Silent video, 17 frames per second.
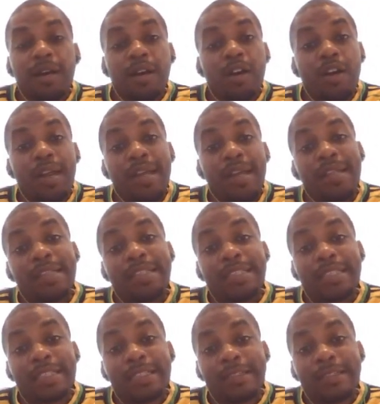Or
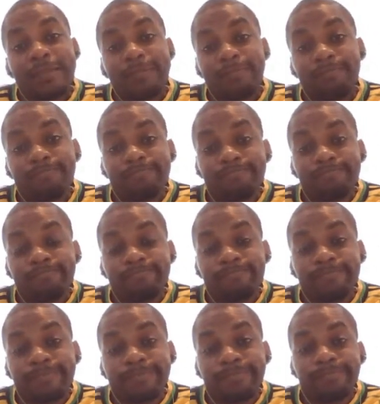else,
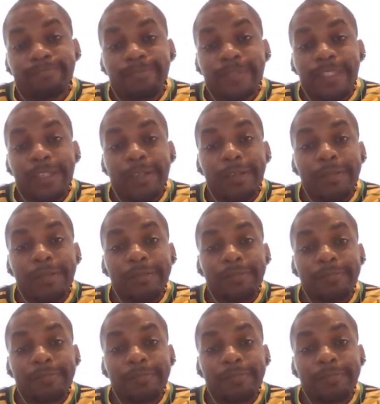you know,